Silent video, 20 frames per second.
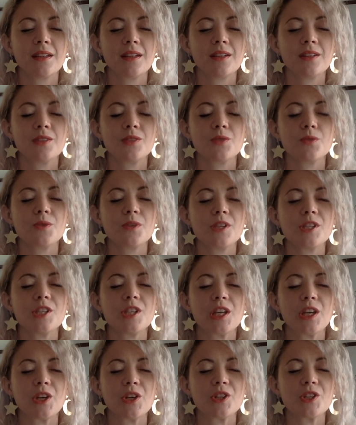It's
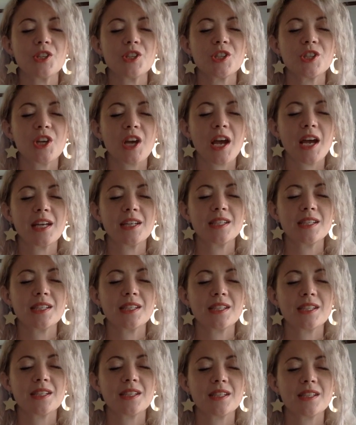reaching your
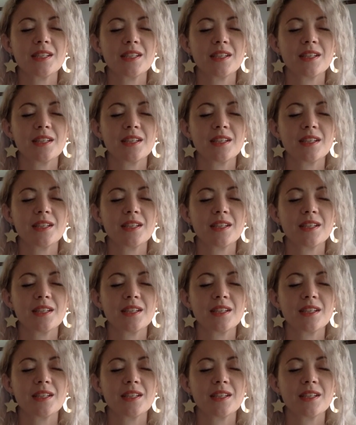chest.